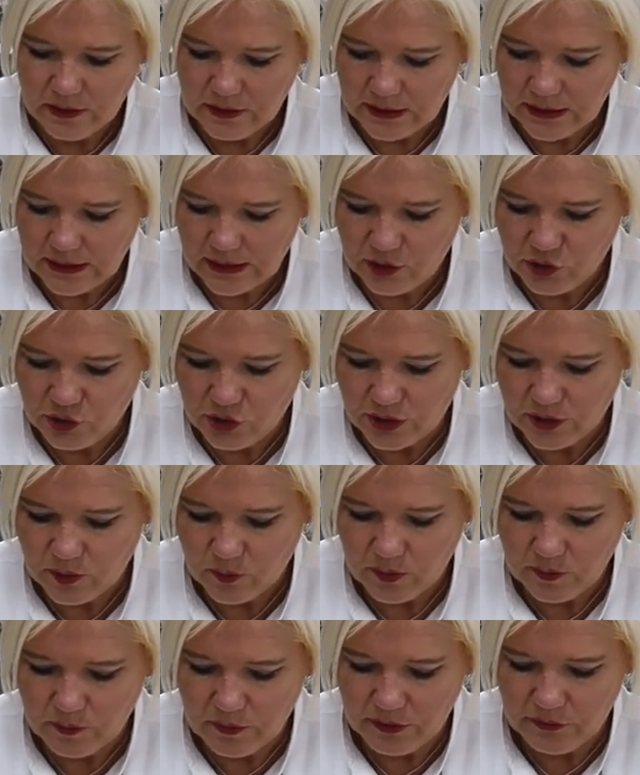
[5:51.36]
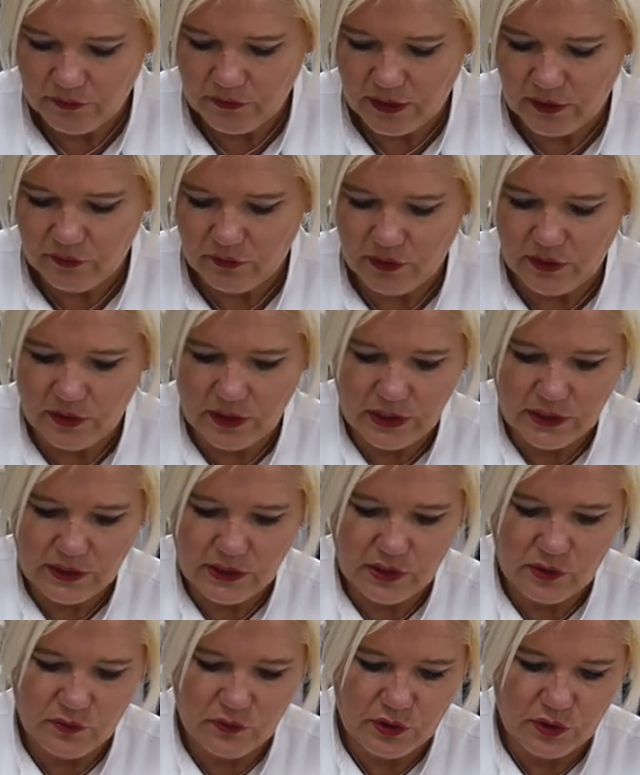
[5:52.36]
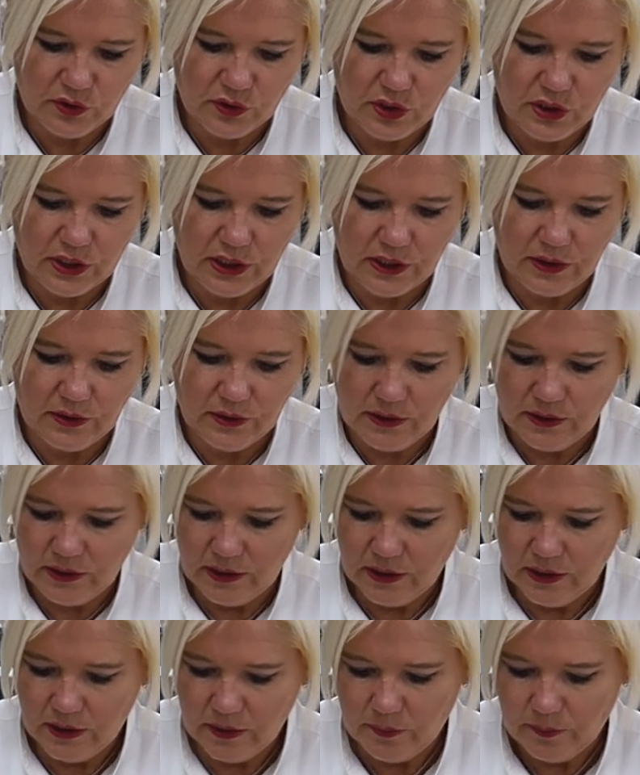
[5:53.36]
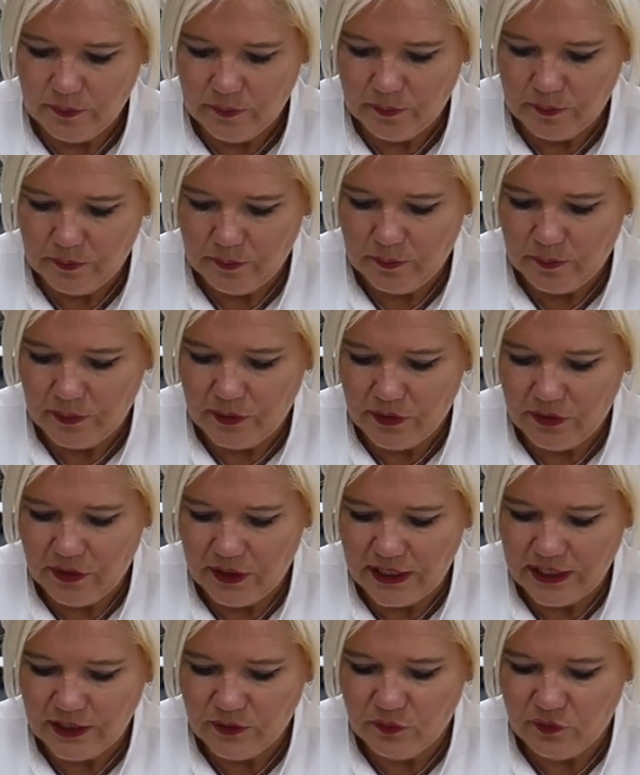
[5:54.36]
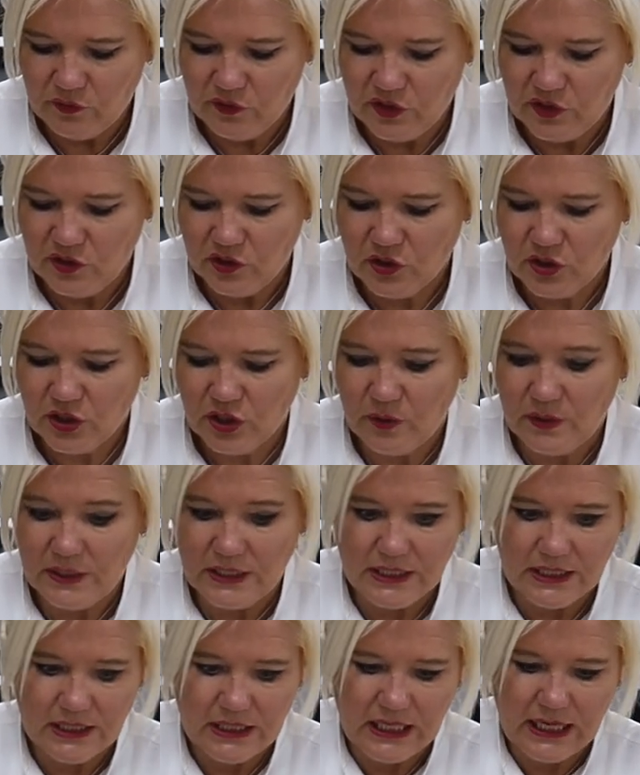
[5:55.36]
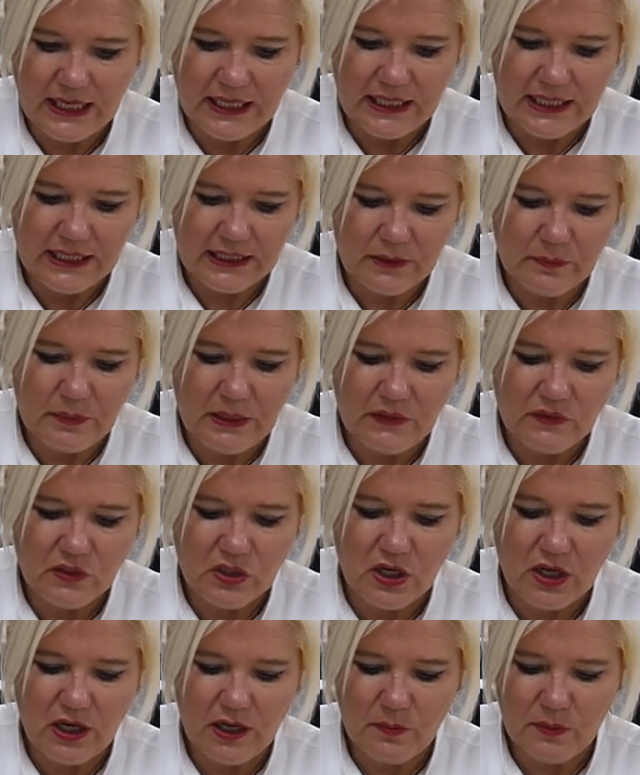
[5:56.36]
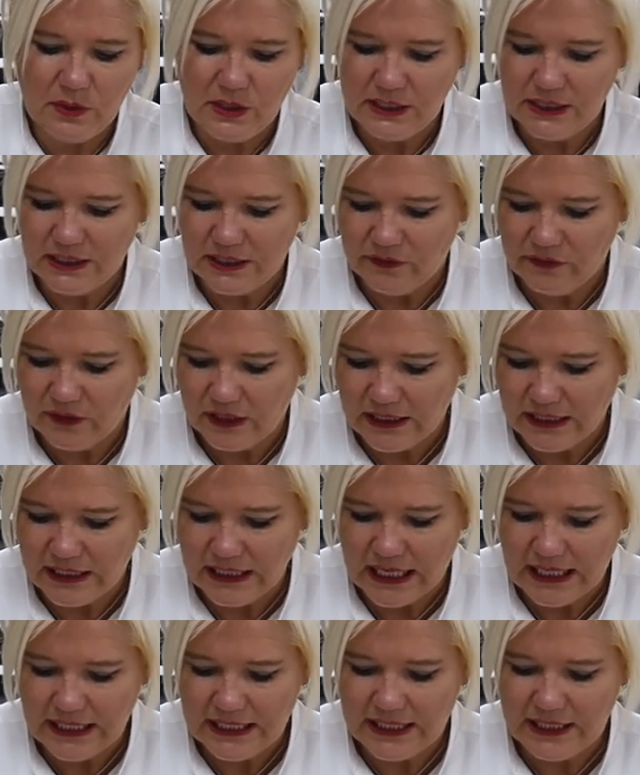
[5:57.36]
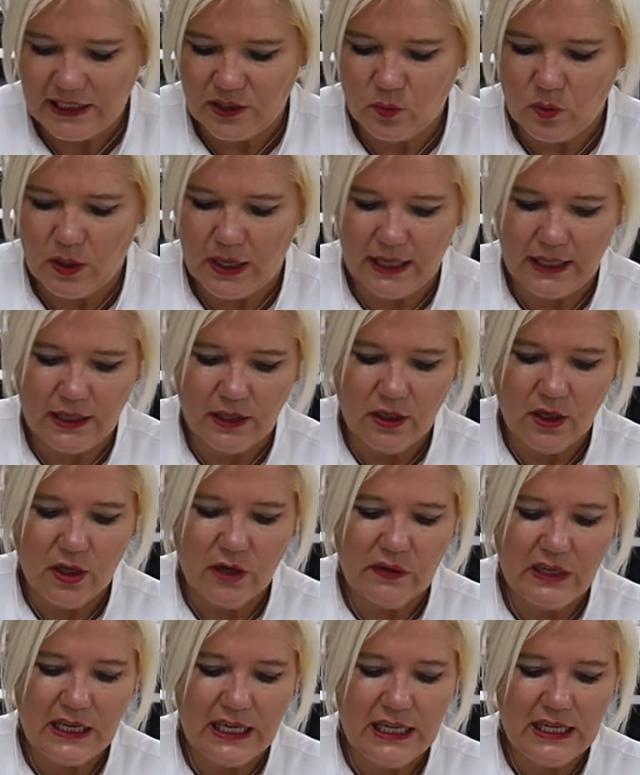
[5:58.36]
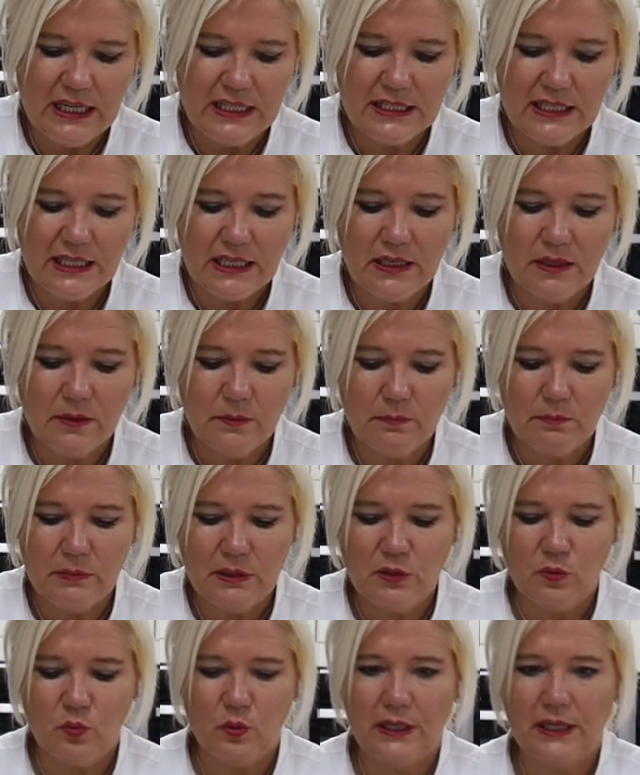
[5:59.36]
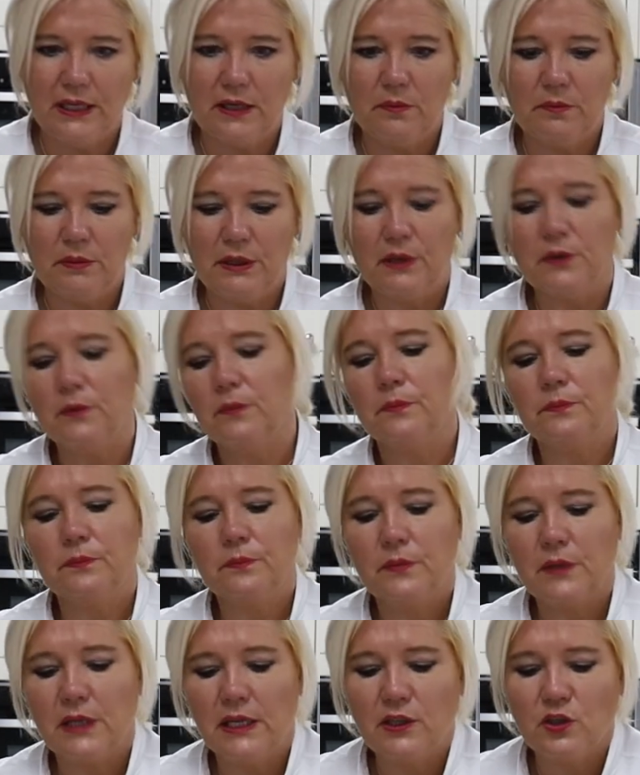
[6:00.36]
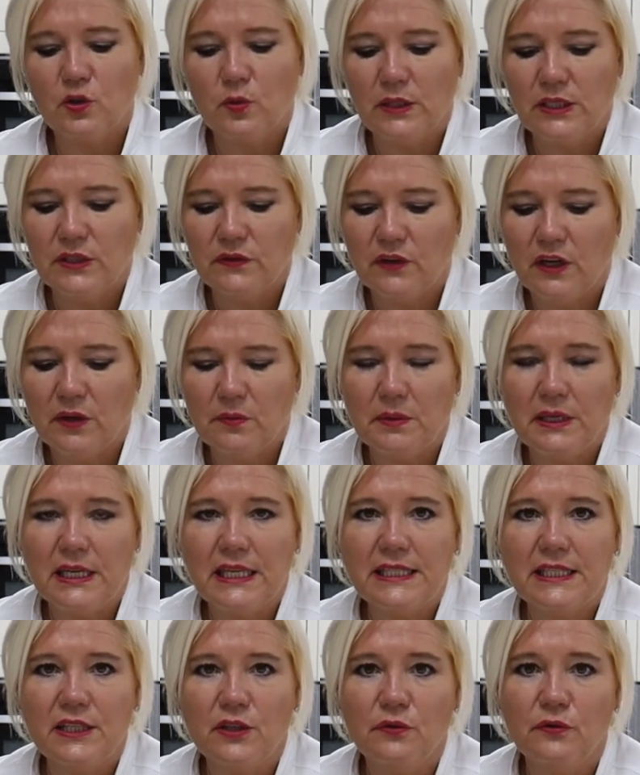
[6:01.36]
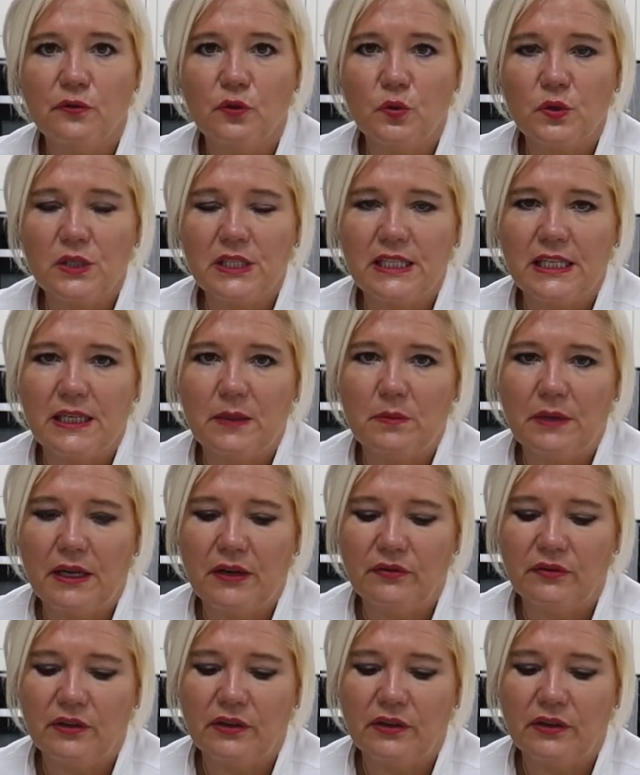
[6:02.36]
Delicious. One of my favourite things is risotto. But the thing is with risotto, it does take a little bit of time, but this is a fantastic way. Easy midweek meal in 25 minutes in a full steam Neff